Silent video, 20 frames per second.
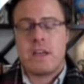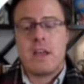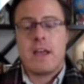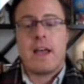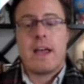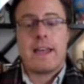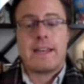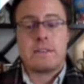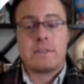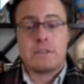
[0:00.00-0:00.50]

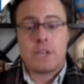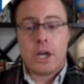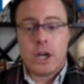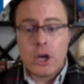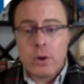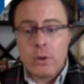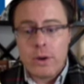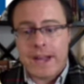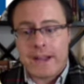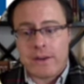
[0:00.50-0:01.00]
A
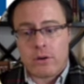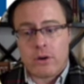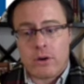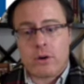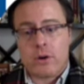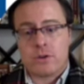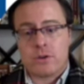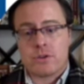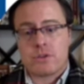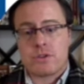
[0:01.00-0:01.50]
low
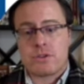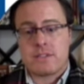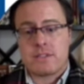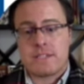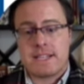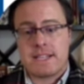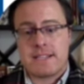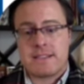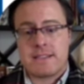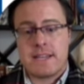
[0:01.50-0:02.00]
agricultural
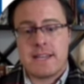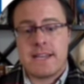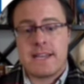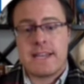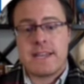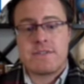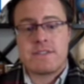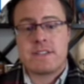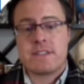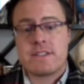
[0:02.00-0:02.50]
density
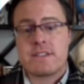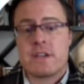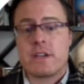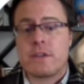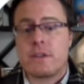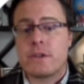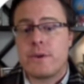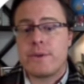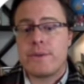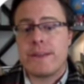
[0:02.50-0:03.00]
gives us a
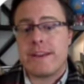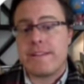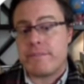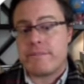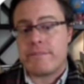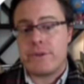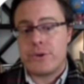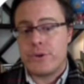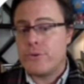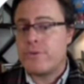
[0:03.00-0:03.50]
clue that
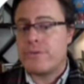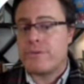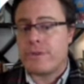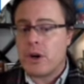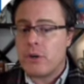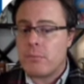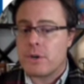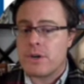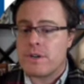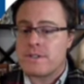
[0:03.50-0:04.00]
few
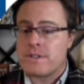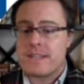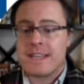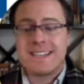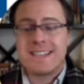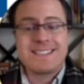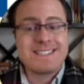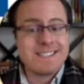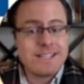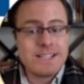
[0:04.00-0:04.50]
farmers
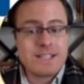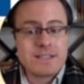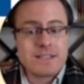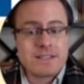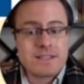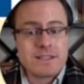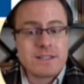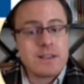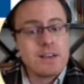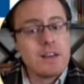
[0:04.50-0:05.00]

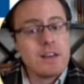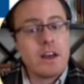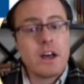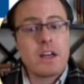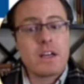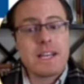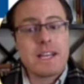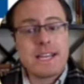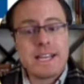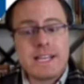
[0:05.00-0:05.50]
exist
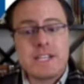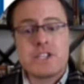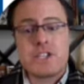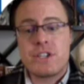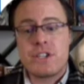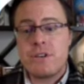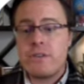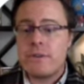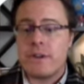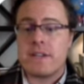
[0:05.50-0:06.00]
on each
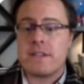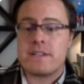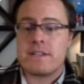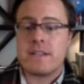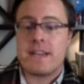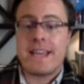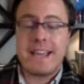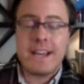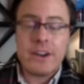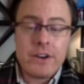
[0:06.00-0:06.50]
unit
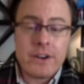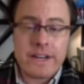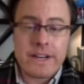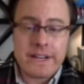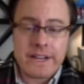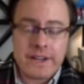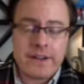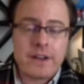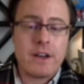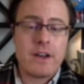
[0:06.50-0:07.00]

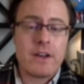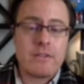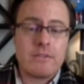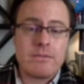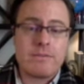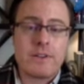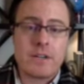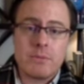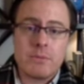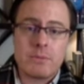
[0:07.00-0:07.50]
area of
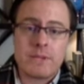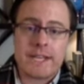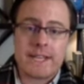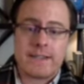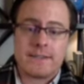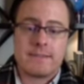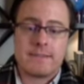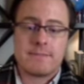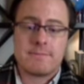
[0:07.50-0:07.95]
farmland.